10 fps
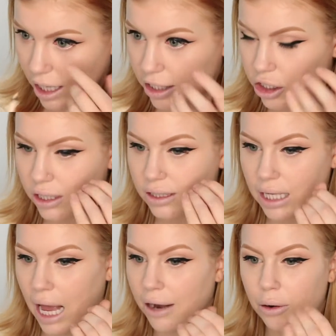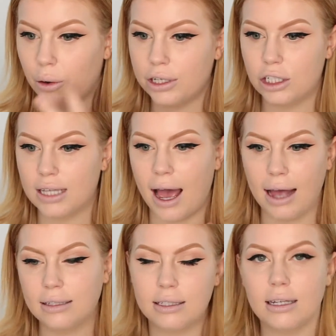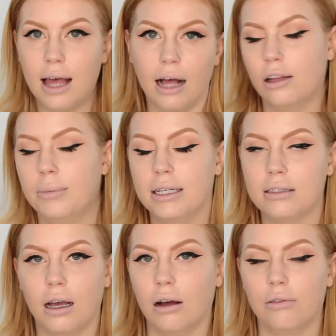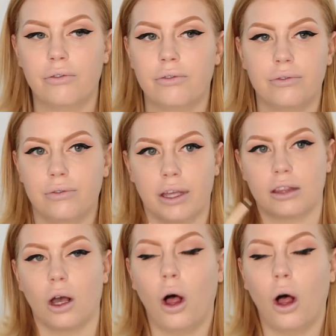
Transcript: it just, I don't know, it just adds to the element of like the